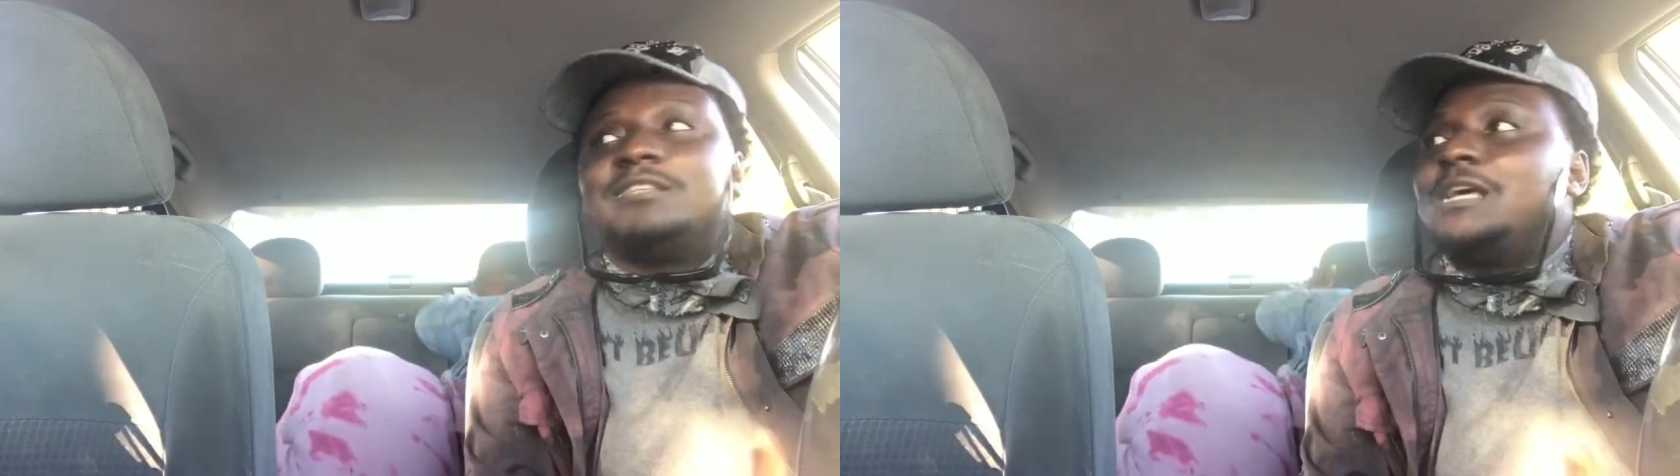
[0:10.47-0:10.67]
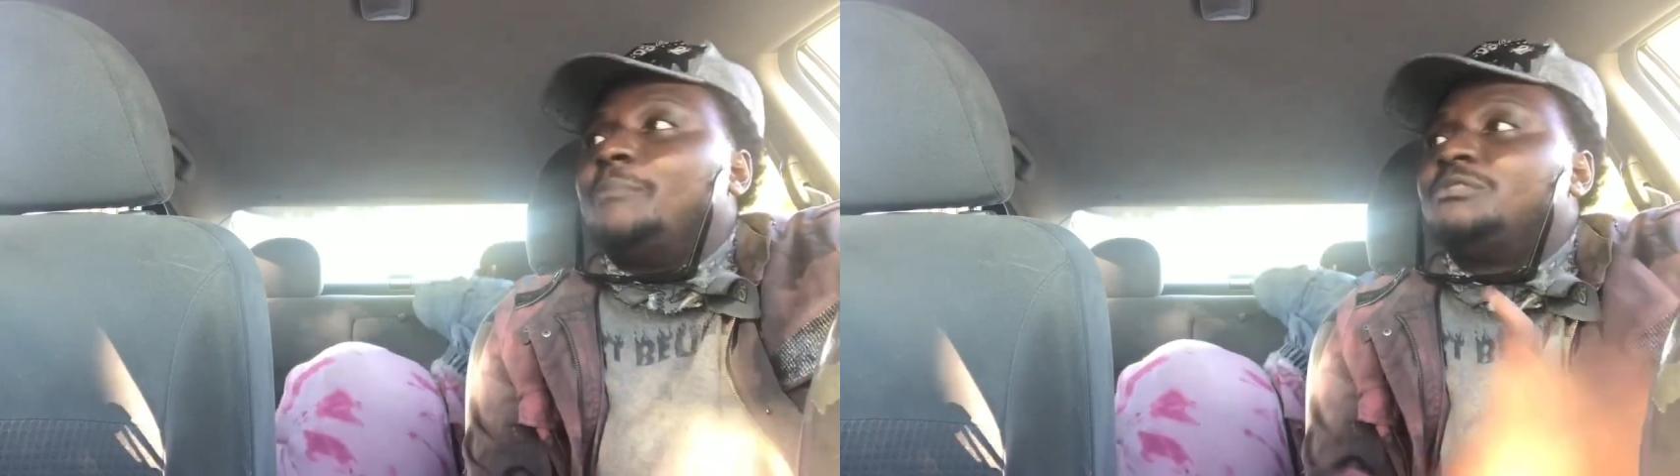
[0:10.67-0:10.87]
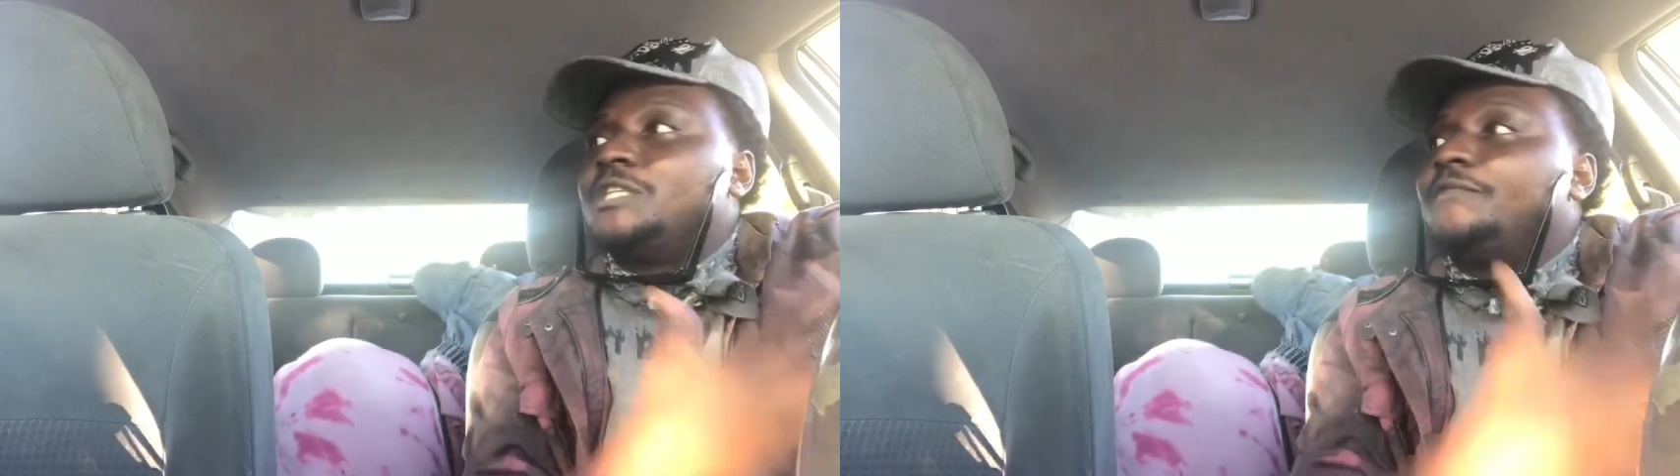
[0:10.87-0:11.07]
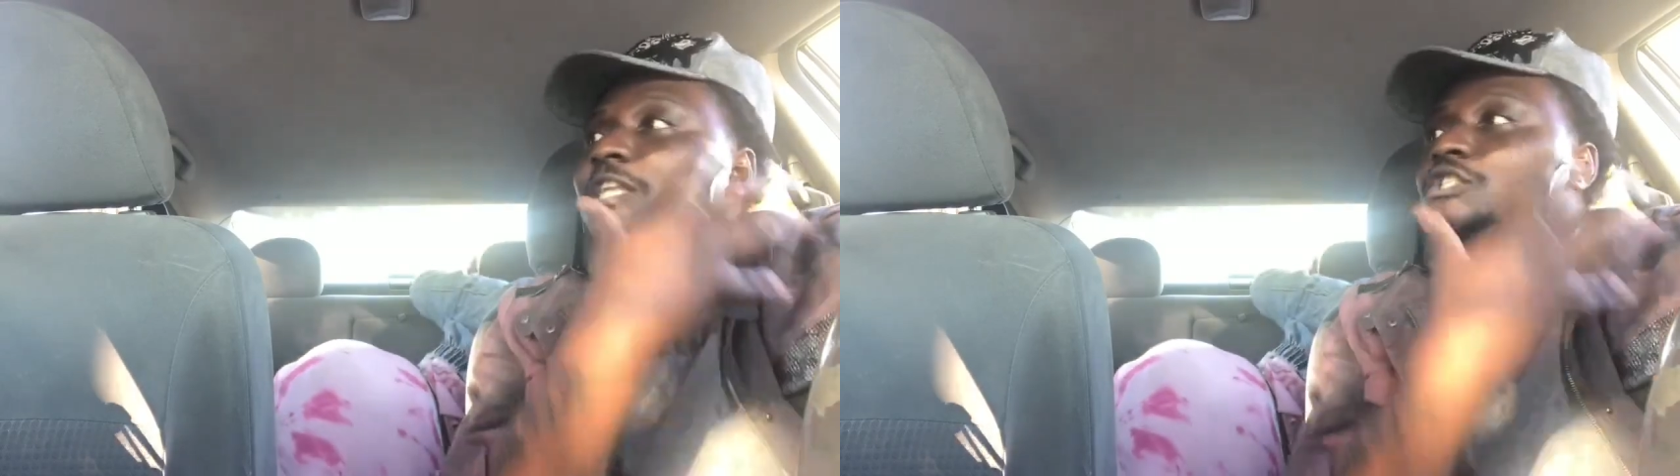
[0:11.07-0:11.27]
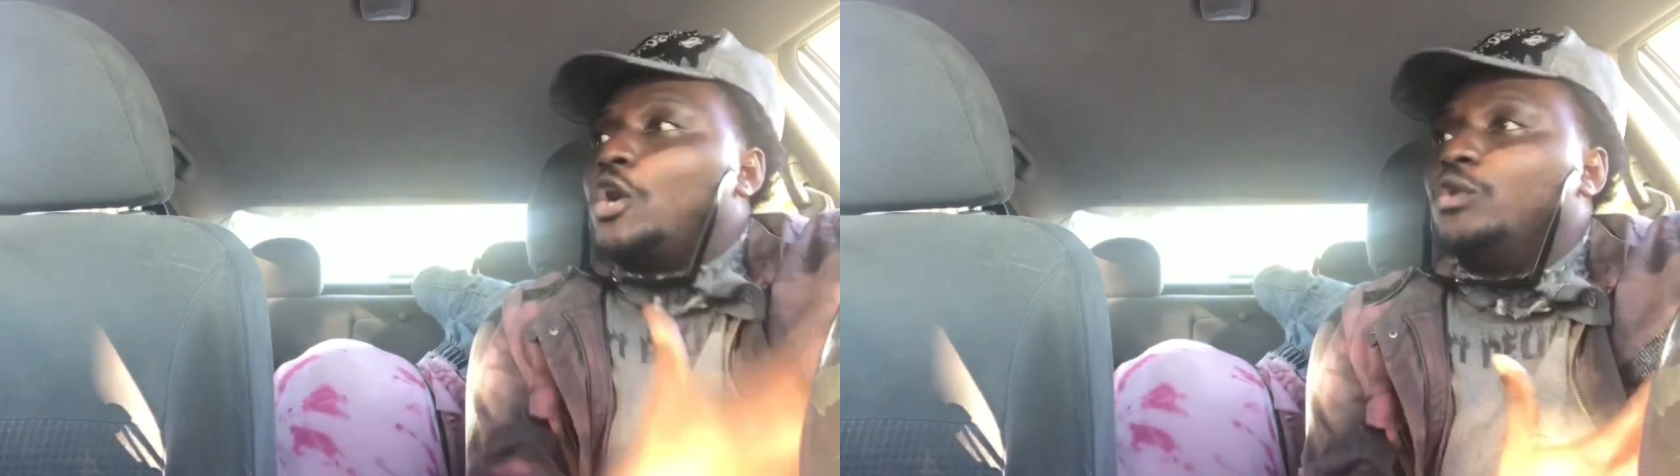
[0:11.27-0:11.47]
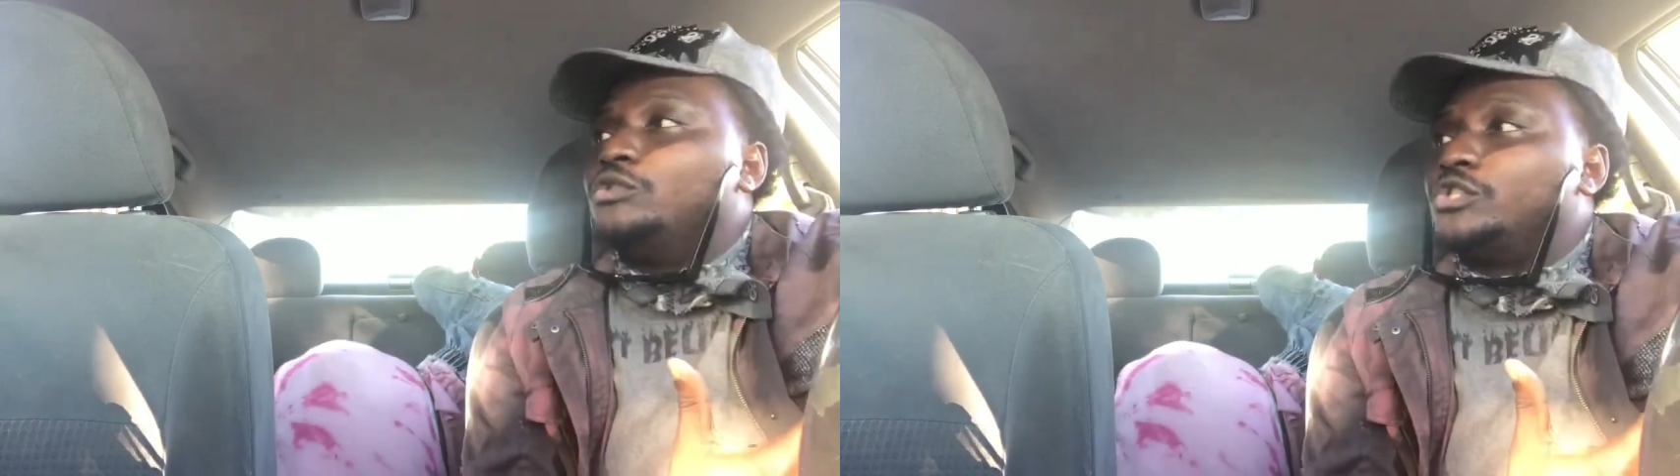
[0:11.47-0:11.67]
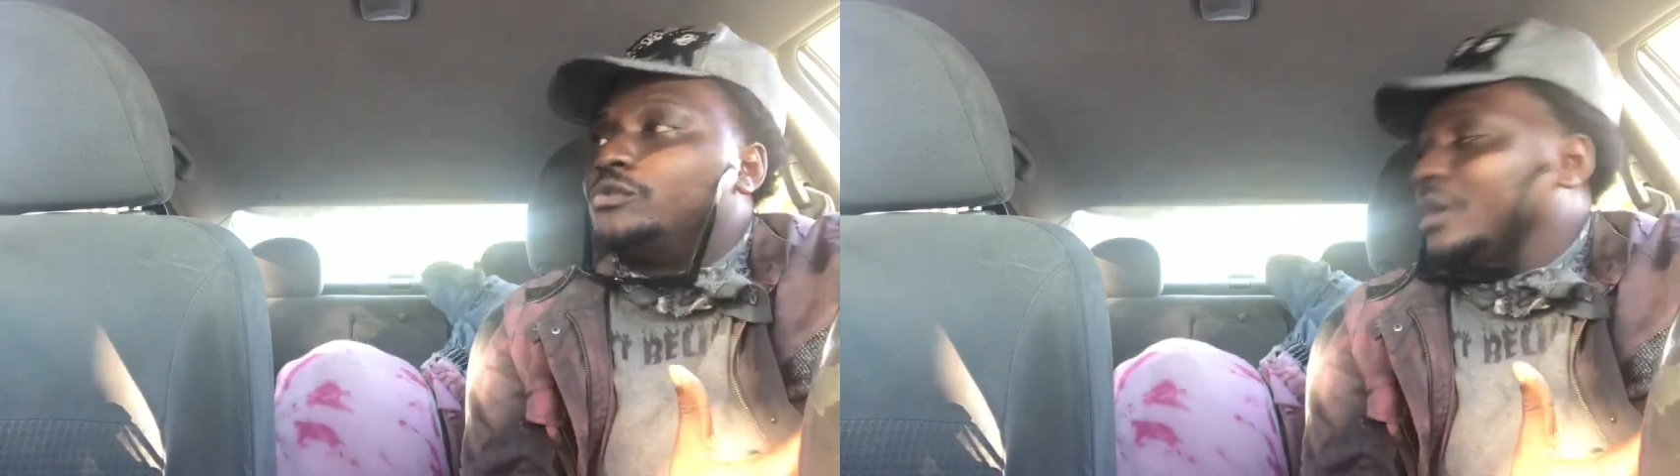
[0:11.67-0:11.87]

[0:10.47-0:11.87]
sense. I specifically told you.